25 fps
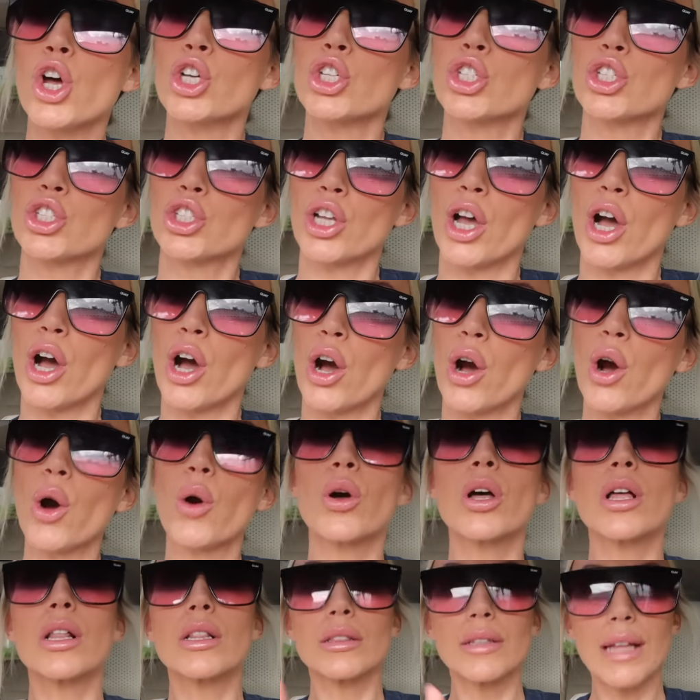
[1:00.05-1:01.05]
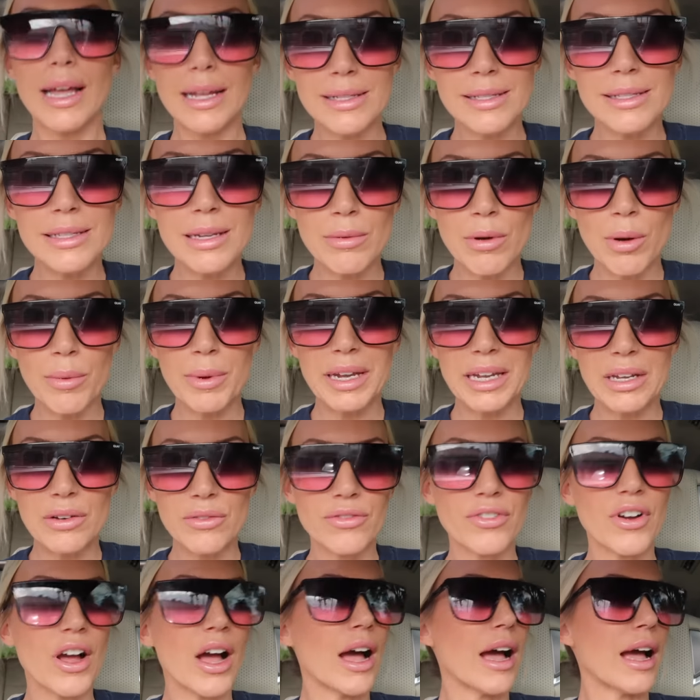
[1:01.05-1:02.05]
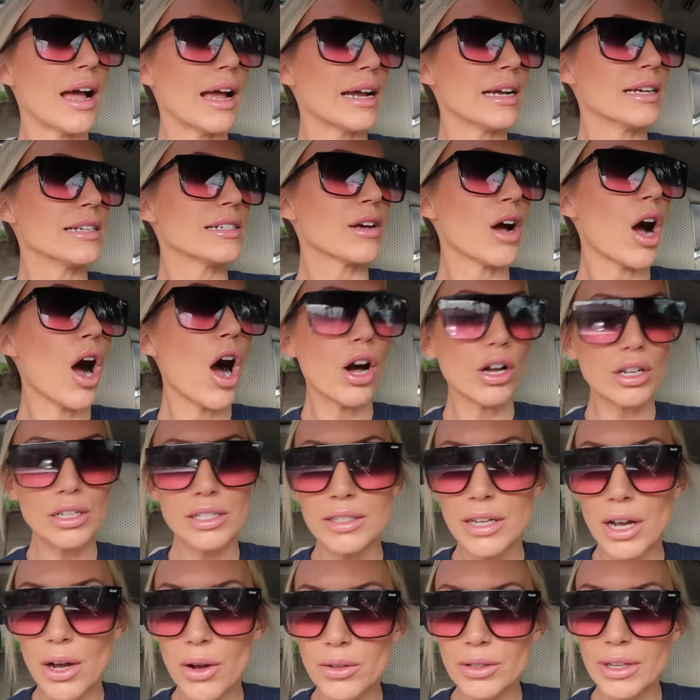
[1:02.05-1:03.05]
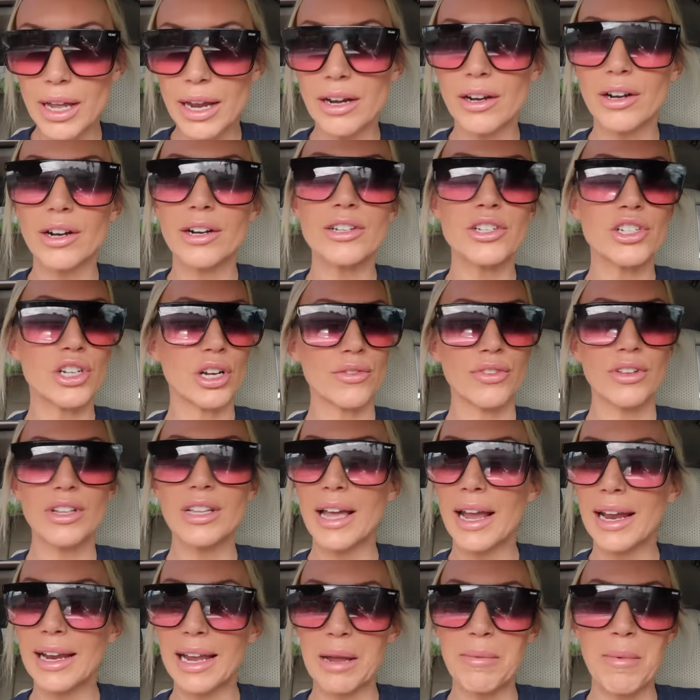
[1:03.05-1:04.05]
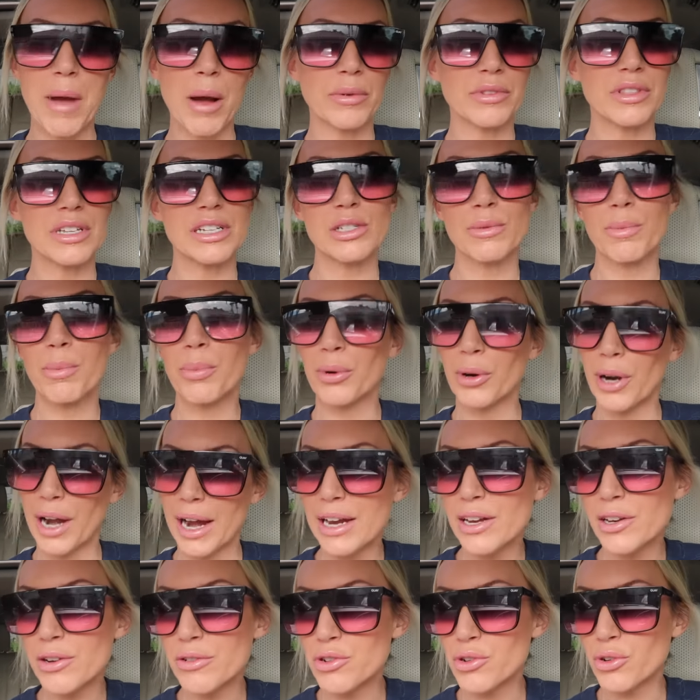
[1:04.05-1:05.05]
So let's see what we can find. Also later, Chick-fil-A came out with these brand new